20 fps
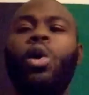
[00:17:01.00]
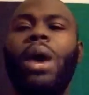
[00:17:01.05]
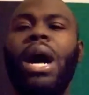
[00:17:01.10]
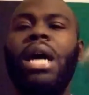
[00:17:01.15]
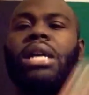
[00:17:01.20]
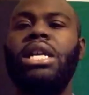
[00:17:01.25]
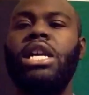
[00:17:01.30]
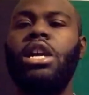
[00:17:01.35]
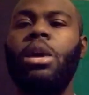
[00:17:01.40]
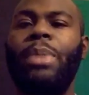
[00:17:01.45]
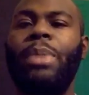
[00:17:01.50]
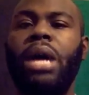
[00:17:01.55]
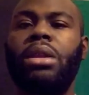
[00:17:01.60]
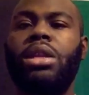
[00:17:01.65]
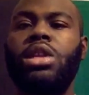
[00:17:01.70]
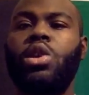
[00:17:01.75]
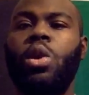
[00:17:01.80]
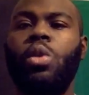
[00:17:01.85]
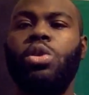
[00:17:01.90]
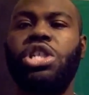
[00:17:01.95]
idea about
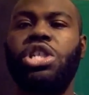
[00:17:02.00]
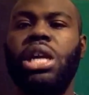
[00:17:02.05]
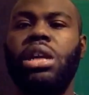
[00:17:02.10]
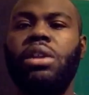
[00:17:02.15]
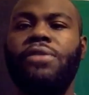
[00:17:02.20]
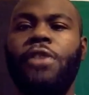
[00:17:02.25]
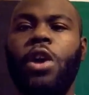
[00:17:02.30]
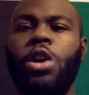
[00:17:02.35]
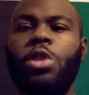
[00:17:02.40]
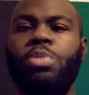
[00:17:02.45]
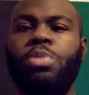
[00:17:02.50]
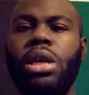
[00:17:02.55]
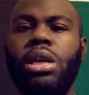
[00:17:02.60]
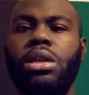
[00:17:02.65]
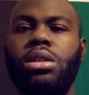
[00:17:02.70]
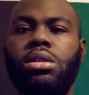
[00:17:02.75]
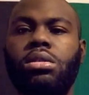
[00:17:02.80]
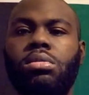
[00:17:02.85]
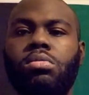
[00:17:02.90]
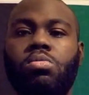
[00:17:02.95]
this whole shit in the first
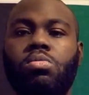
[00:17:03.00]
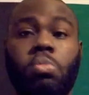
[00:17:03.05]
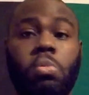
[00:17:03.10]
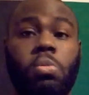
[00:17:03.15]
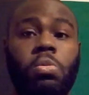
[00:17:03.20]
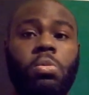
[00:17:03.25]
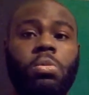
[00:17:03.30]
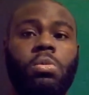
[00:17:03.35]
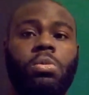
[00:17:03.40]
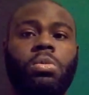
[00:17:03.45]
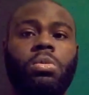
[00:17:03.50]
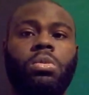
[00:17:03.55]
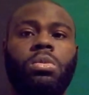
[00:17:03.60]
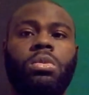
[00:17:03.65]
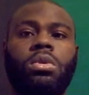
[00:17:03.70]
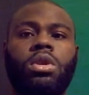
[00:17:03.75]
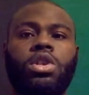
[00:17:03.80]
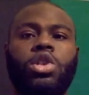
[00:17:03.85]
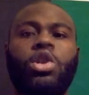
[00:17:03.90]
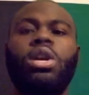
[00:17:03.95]
place?
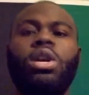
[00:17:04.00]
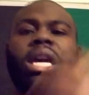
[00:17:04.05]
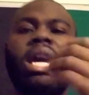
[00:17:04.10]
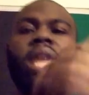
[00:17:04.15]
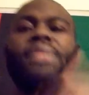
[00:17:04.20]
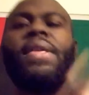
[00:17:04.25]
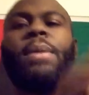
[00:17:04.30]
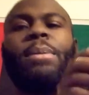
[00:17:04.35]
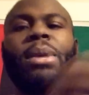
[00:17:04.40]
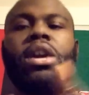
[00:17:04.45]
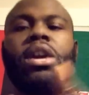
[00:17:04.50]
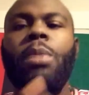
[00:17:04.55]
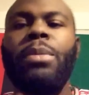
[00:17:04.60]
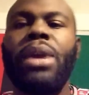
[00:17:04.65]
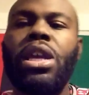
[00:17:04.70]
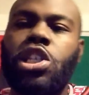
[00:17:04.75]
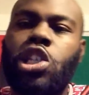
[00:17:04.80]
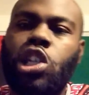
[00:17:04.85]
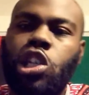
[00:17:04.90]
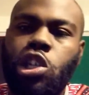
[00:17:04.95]
So again, they become
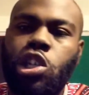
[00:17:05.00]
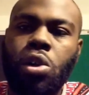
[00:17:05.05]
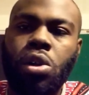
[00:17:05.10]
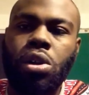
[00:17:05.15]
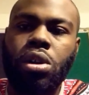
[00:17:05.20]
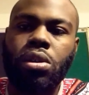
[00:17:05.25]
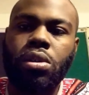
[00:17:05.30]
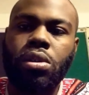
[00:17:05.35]
insecure.